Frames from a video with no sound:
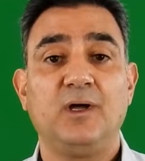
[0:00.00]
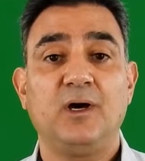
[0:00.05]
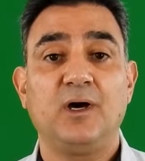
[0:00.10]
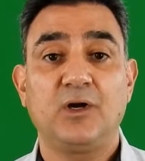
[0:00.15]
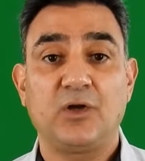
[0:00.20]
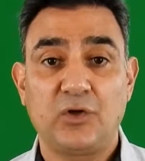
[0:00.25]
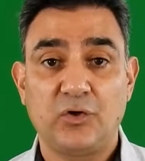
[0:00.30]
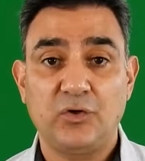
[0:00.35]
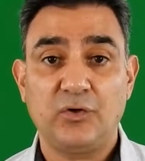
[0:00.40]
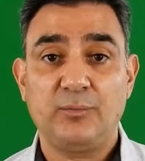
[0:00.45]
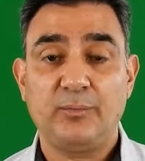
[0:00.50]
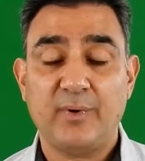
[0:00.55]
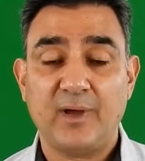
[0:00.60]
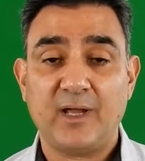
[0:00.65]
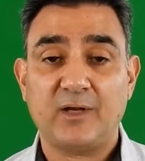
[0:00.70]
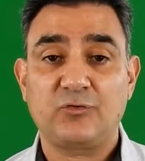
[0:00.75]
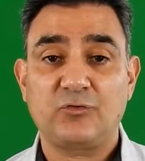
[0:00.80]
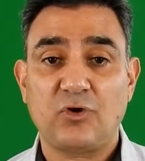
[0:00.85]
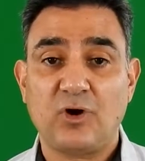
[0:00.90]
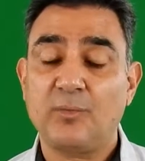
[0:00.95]
A good
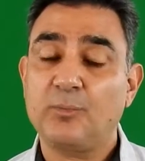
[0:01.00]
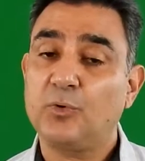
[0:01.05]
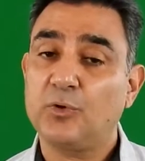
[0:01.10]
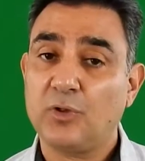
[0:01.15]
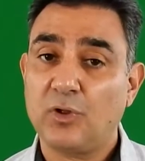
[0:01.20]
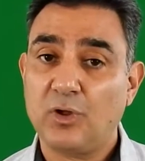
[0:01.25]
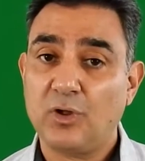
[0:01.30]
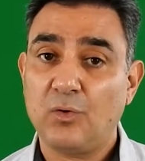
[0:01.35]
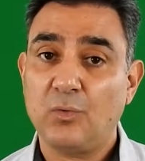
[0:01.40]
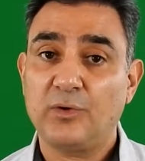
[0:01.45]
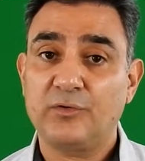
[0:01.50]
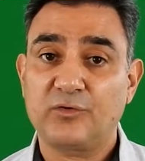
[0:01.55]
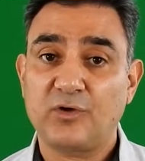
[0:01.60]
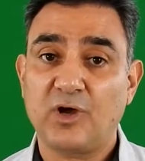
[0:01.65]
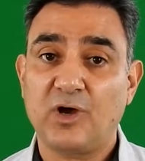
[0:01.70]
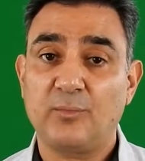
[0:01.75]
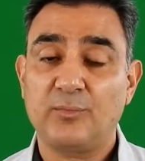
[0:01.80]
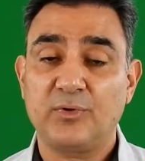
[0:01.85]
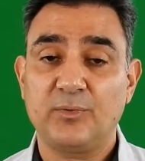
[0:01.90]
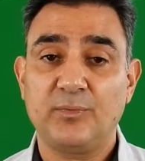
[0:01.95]
backdrop will always
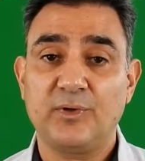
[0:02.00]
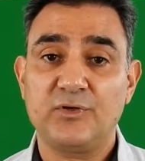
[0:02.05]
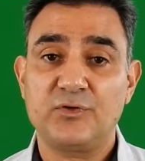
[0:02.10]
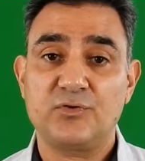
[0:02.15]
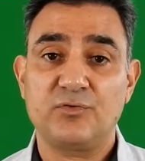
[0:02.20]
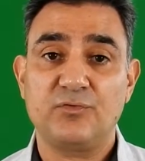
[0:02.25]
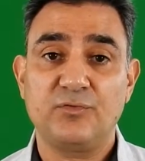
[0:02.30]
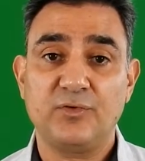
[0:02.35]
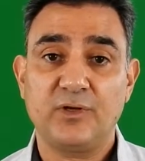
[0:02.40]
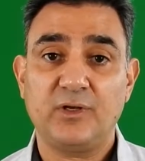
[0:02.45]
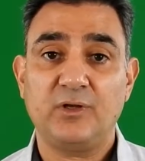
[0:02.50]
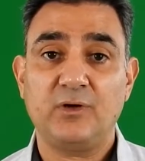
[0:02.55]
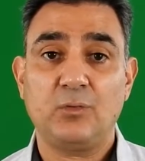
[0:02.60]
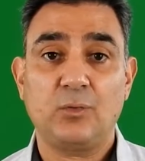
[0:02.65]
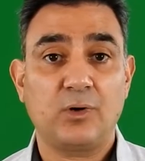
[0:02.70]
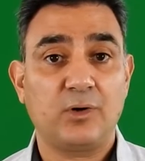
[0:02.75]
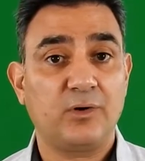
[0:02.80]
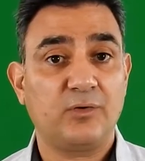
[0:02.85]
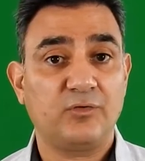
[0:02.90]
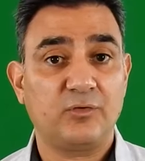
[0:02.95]
complement your video,
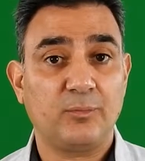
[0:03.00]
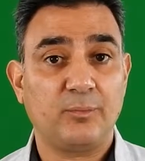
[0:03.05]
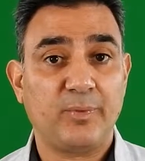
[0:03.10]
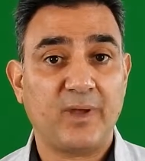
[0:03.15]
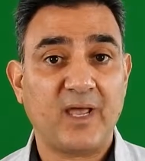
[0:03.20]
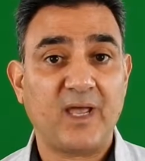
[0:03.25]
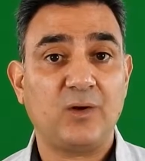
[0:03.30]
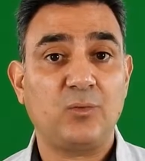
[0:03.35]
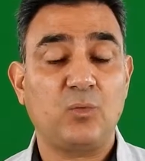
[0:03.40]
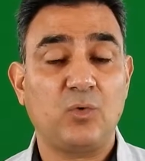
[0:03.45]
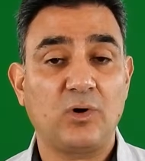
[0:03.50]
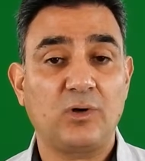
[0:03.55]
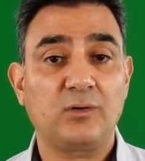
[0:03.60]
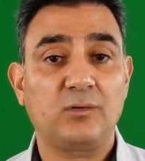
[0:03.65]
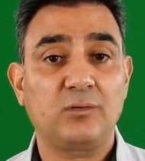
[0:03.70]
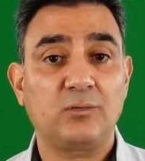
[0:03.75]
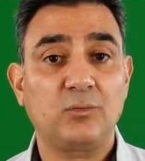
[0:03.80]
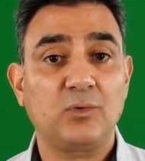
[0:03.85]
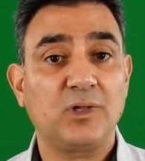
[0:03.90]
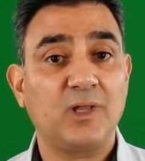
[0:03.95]
whereas a bad
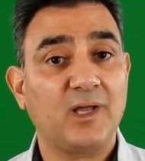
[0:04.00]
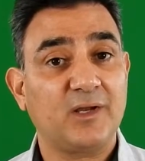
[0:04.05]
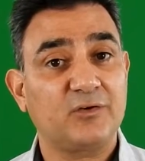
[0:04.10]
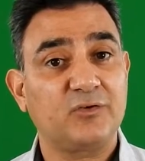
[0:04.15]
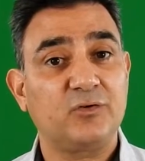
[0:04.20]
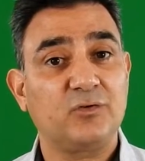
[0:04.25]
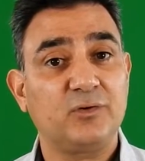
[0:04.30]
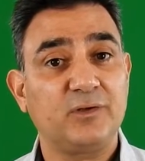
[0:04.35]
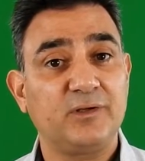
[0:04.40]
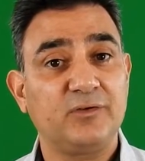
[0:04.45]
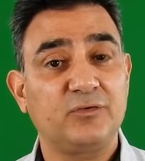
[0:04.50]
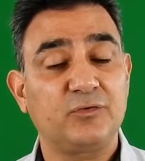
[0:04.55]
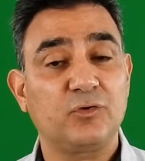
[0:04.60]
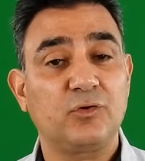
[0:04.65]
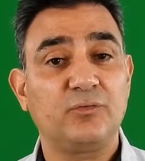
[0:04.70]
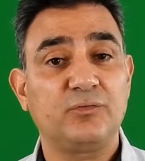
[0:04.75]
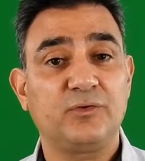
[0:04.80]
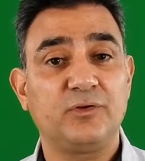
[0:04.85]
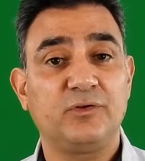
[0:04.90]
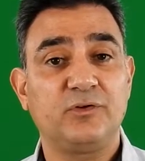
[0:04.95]
one will actually
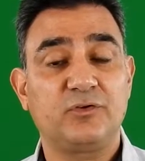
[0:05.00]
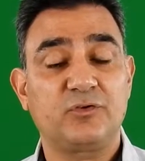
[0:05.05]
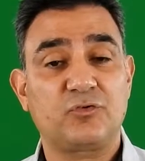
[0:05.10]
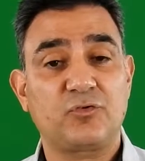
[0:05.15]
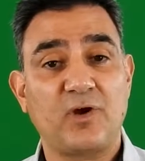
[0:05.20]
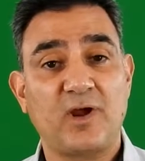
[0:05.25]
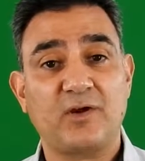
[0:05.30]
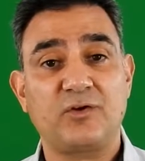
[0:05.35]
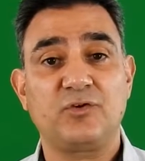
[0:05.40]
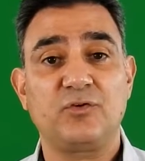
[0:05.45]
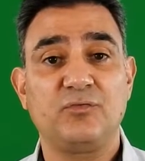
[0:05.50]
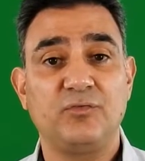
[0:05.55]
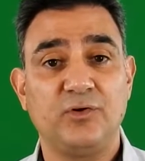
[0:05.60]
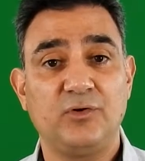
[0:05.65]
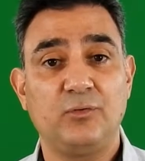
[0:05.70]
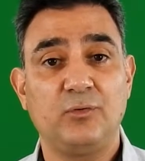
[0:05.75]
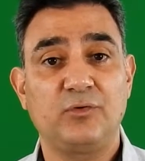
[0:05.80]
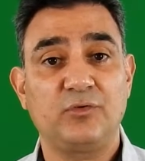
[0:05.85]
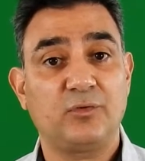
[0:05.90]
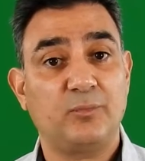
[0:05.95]
serve to distract your
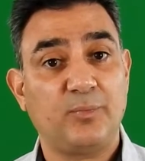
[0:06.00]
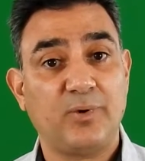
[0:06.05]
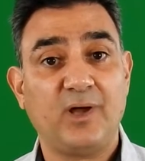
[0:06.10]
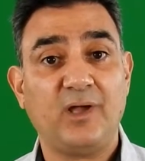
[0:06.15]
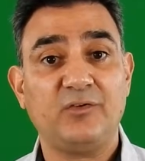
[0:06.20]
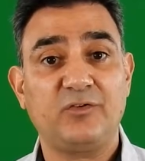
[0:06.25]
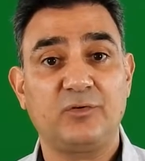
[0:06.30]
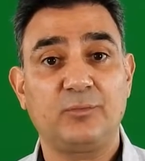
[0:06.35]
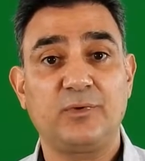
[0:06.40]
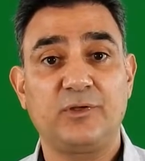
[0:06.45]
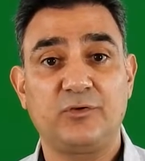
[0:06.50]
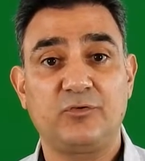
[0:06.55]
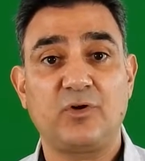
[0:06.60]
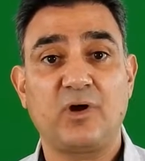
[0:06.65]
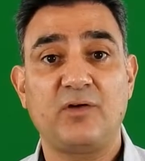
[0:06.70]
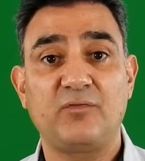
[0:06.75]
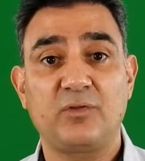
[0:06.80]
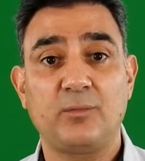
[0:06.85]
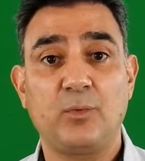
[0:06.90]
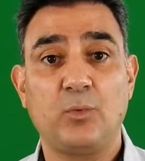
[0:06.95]
viewers and possibly
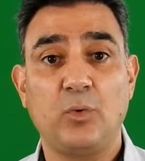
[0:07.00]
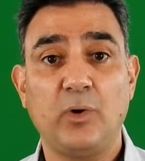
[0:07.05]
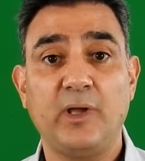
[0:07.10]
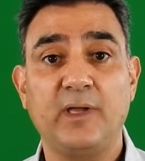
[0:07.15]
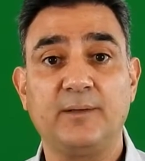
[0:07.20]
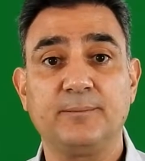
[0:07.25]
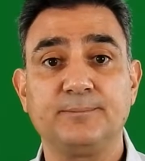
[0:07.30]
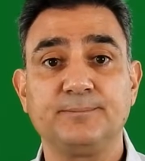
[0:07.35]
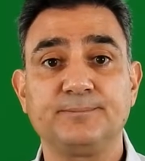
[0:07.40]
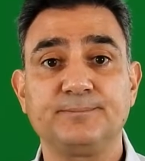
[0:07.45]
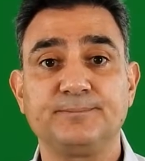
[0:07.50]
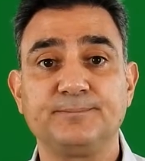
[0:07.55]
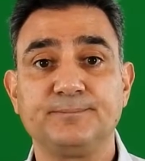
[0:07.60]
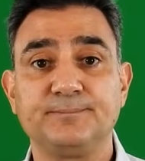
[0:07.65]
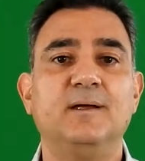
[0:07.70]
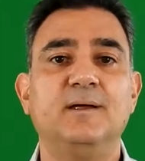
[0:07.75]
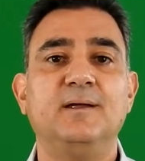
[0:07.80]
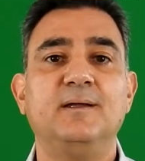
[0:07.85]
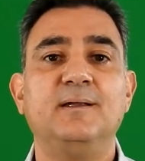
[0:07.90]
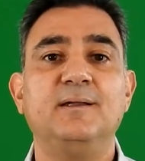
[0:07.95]
drive them away.
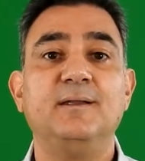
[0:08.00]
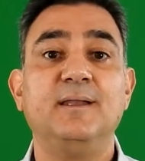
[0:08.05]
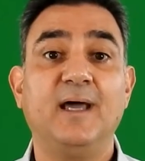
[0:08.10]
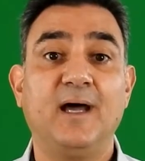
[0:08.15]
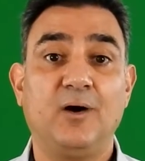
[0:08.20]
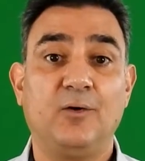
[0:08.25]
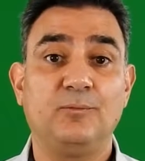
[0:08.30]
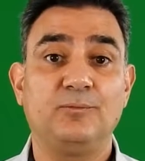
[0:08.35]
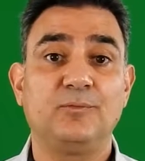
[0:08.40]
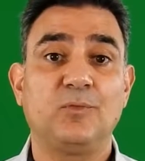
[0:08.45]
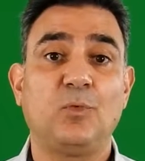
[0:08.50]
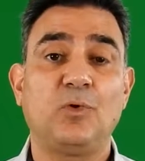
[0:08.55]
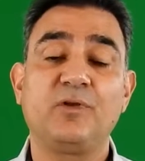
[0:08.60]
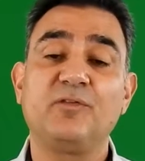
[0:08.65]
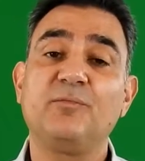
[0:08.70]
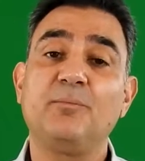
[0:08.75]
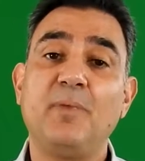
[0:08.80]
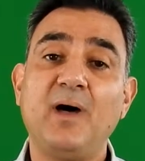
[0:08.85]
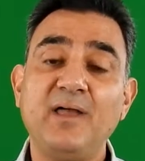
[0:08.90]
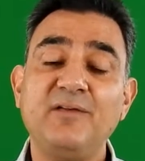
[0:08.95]
Now, one
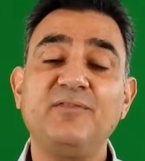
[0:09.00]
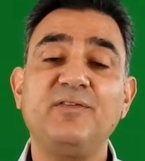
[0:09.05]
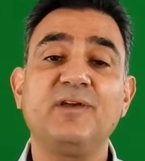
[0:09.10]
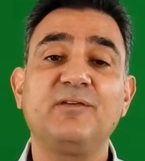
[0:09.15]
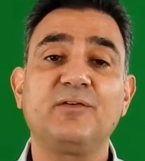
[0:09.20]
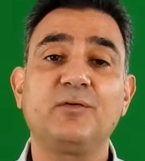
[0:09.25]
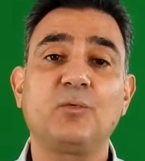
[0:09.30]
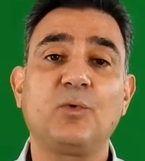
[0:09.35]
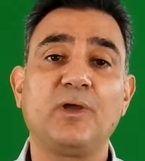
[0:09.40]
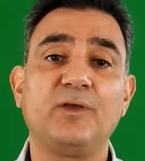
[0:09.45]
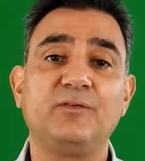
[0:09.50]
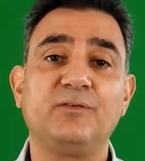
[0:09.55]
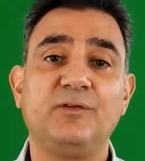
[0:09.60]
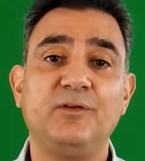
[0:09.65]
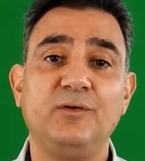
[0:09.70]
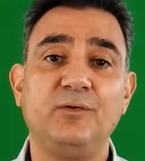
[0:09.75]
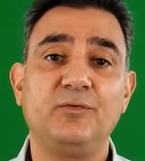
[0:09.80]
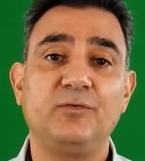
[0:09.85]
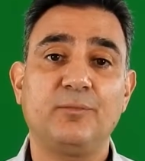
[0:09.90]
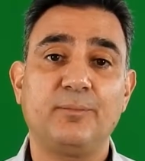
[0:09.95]
of my favorite ways
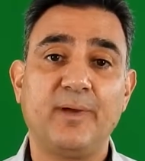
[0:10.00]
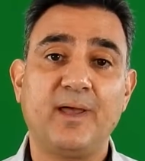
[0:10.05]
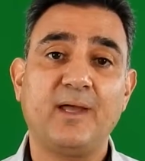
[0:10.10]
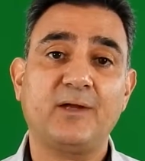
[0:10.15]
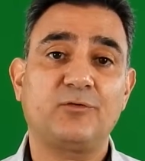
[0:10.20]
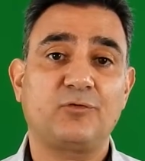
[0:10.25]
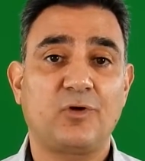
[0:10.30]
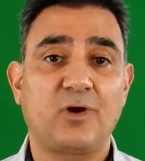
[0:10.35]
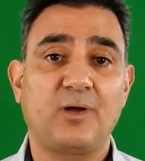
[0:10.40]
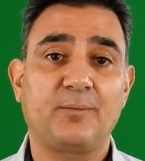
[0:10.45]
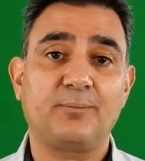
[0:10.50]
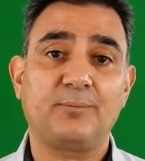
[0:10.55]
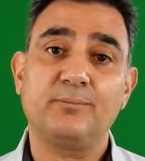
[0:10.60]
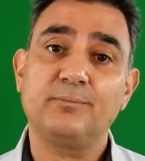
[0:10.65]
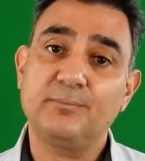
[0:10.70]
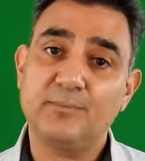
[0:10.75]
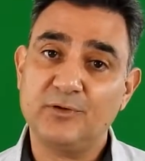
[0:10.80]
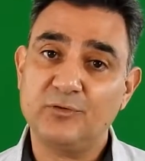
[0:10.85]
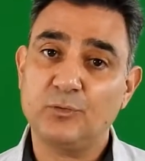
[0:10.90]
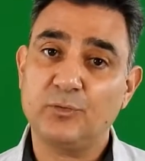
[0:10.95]
to use the backdrop
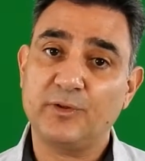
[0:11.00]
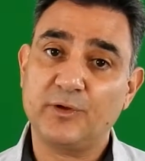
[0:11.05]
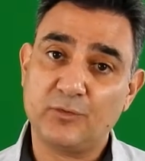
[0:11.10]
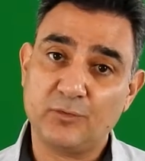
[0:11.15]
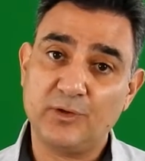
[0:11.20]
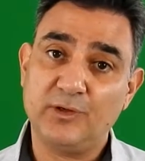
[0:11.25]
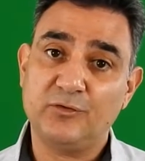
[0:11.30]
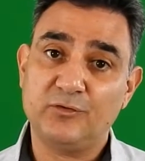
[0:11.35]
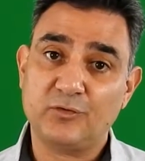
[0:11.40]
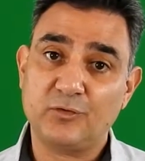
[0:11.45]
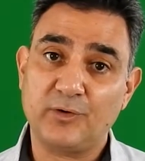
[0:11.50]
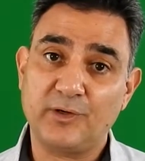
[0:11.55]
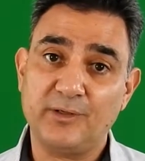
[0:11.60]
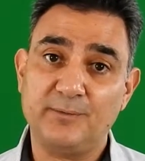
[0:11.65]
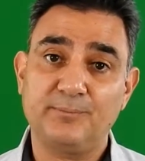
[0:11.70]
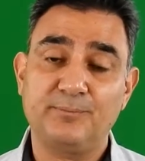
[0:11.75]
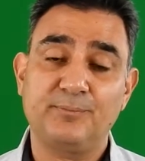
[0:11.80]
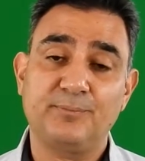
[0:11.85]
is with a green screen.